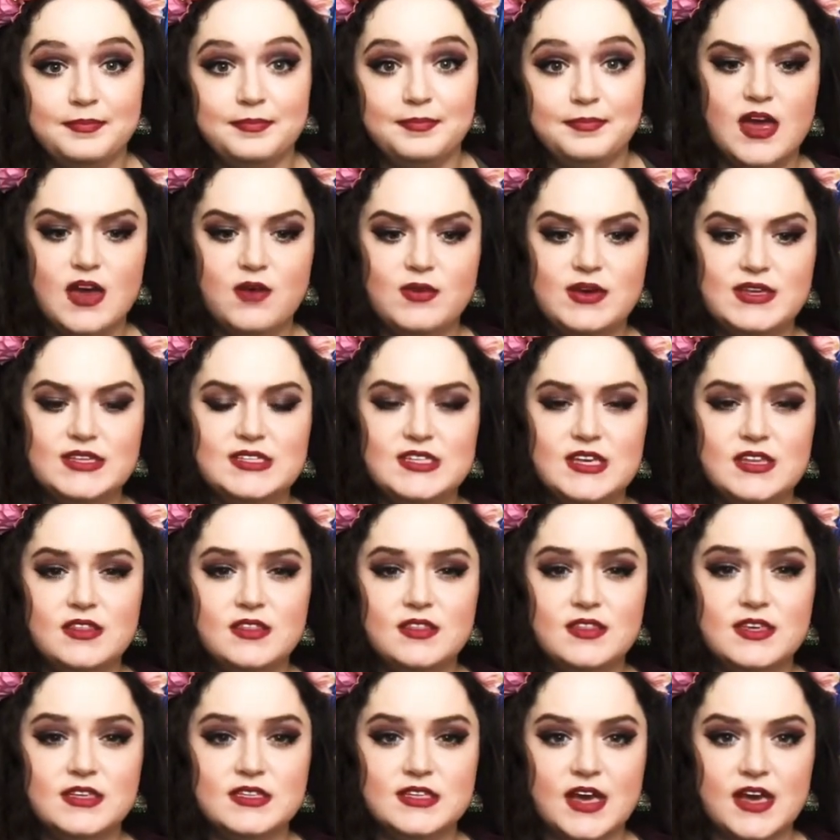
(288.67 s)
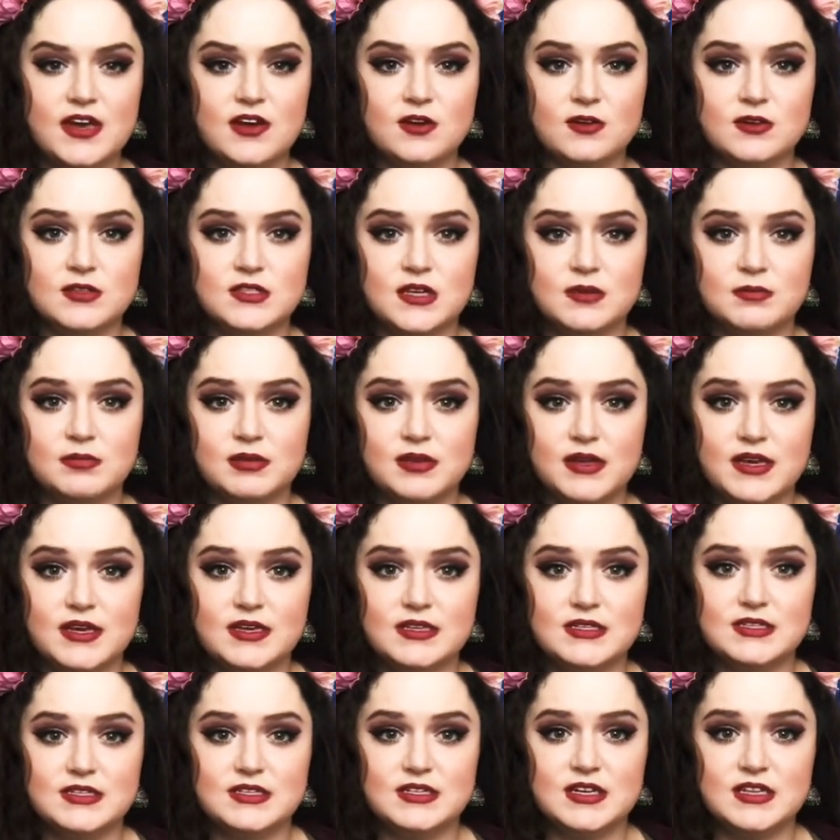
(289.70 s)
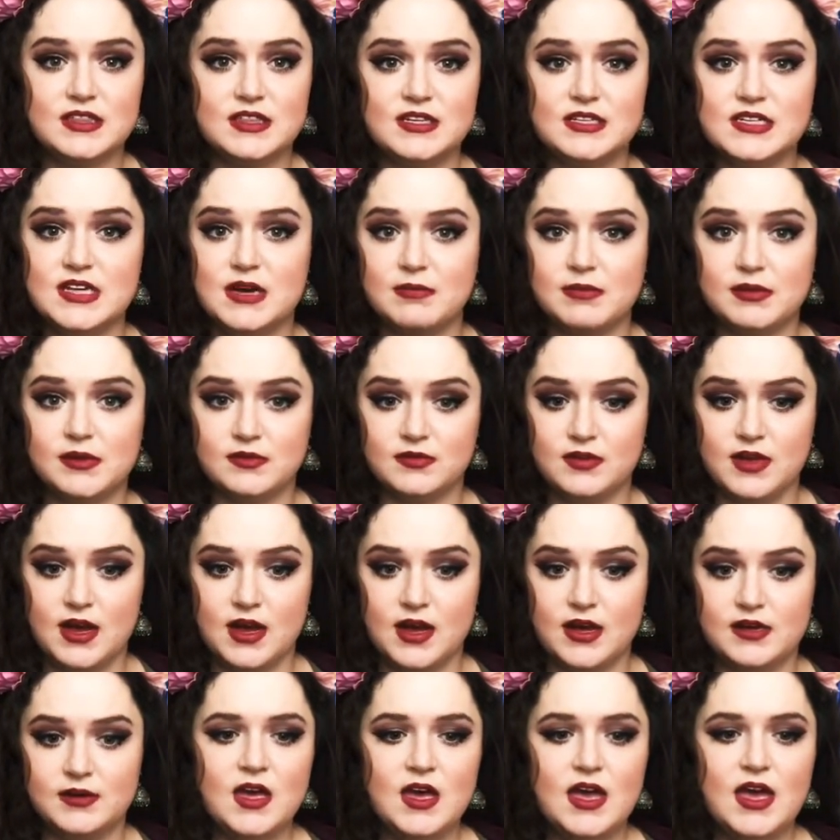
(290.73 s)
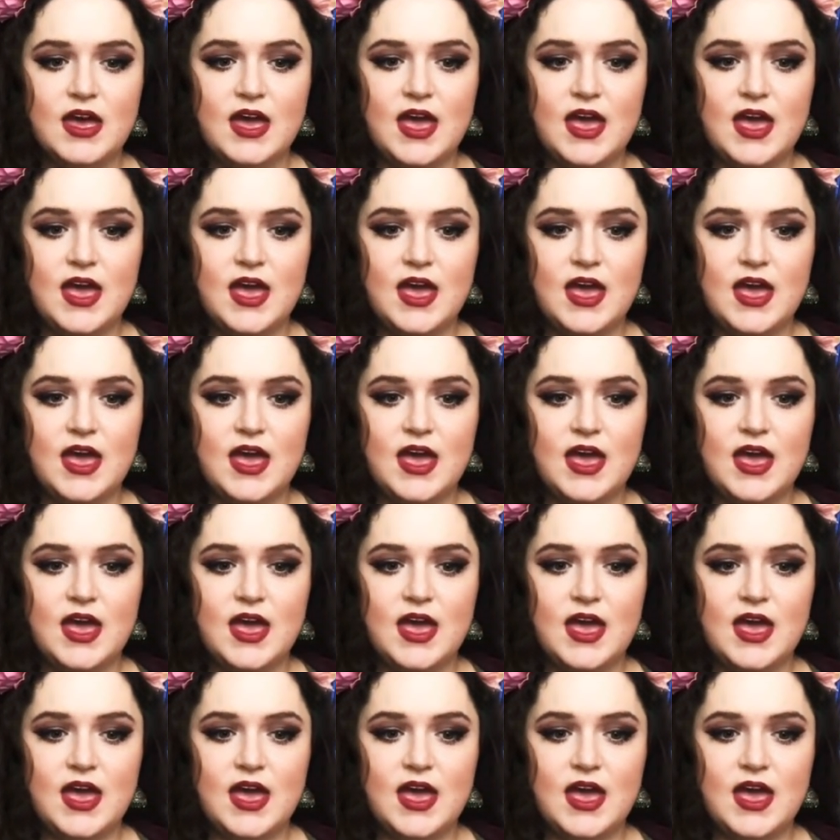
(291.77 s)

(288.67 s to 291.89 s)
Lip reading: And we see that these idols are placed in the temple of God.